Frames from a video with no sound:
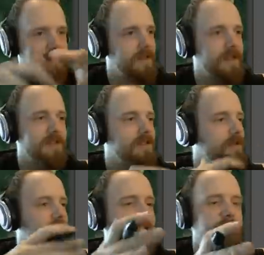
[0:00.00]
Like
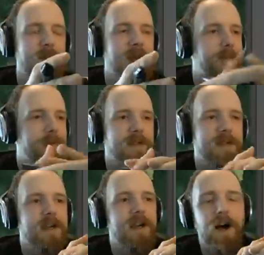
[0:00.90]
doing this map,
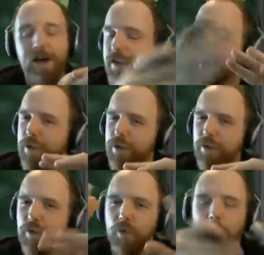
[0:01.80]
I know
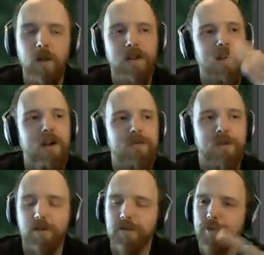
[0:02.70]
what I've
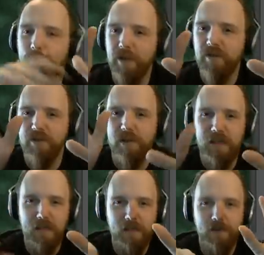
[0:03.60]
got, quest
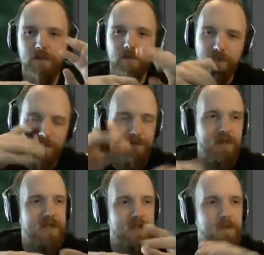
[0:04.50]
ideas and stuff
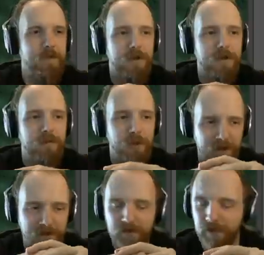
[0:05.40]
like that where I can put
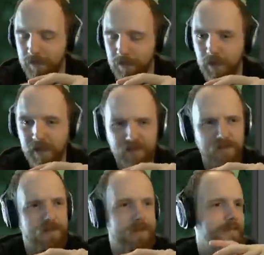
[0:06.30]
into certain
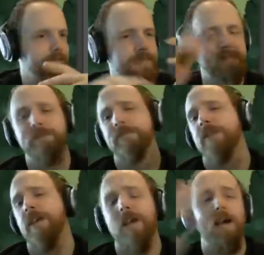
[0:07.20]
places,
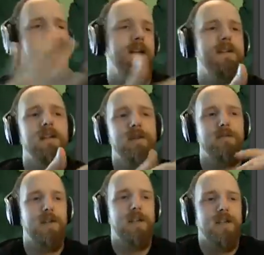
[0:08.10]
and if
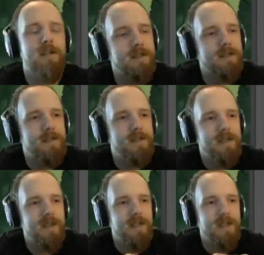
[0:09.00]
I
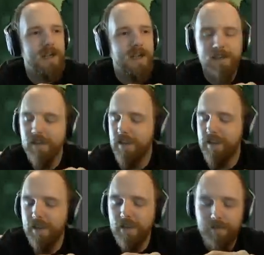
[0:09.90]
had the
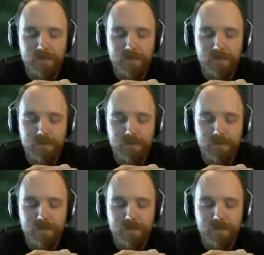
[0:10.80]
idea,